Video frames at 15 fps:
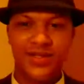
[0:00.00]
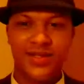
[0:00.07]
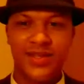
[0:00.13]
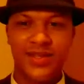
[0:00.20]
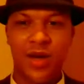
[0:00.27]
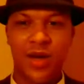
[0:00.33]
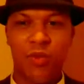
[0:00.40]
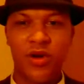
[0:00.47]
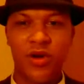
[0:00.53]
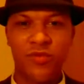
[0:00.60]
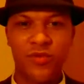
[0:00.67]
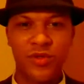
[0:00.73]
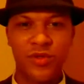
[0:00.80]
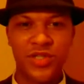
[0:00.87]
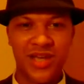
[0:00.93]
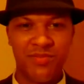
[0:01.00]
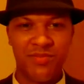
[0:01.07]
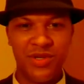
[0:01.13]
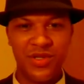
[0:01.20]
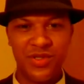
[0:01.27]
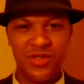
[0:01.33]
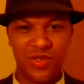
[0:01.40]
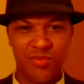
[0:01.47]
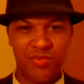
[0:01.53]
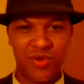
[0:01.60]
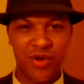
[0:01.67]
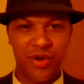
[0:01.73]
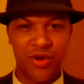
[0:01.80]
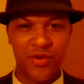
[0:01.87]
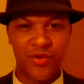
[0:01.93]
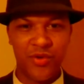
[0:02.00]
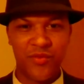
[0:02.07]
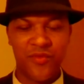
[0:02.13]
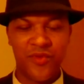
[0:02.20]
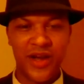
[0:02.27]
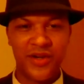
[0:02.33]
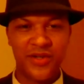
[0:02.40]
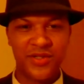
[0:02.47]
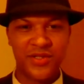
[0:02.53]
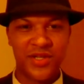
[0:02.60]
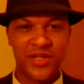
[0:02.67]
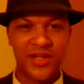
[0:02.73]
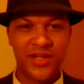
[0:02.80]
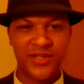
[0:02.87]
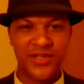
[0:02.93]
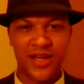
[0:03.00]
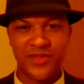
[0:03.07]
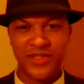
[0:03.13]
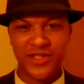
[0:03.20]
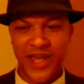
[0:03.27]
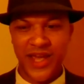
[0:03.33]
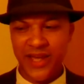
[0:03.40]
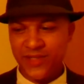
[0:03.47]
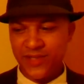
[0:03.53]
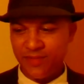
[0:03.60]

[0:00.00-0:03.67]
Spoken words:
that wonderful Japanese superhero who fires guns out of his ass.